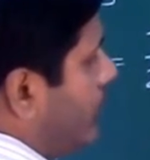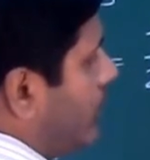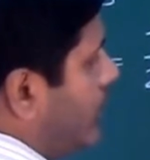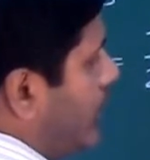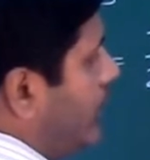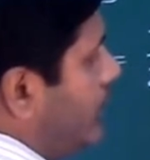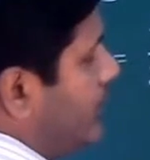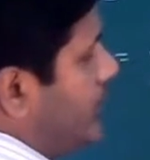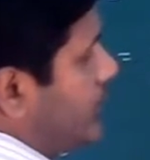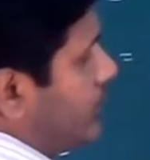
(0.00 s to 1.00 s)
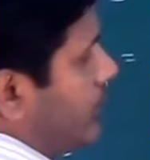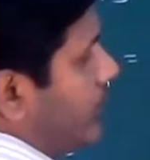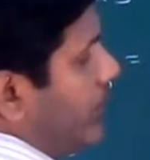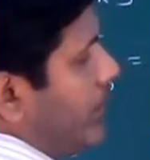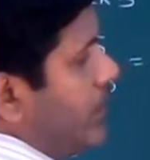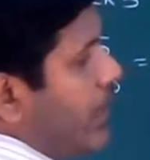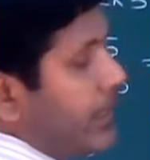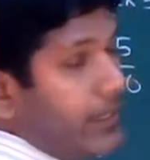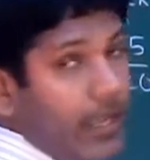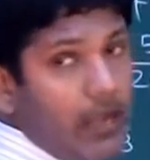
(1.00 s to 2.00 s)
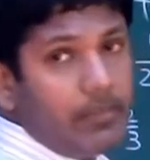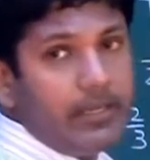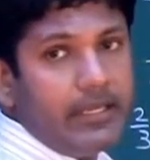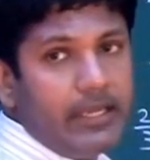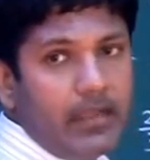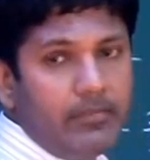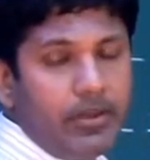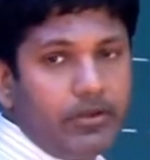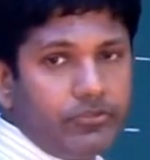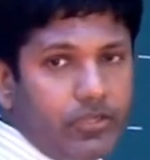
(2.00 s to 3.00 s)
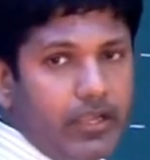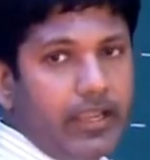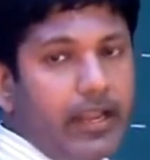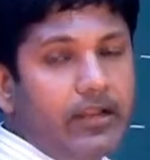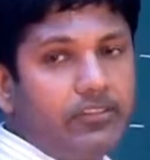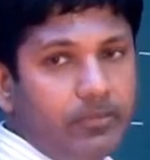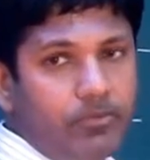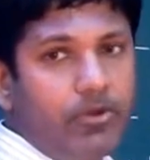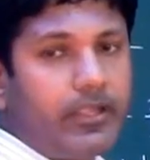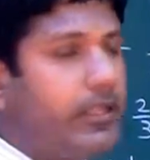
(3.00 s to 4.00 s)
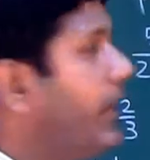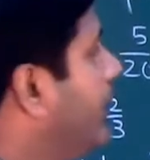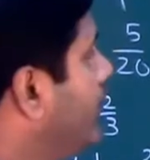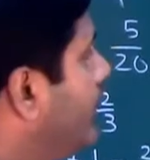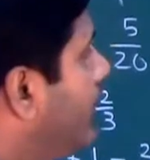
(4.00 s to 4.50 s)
Okay, so they're not common denominator, so I cannot subtract yet.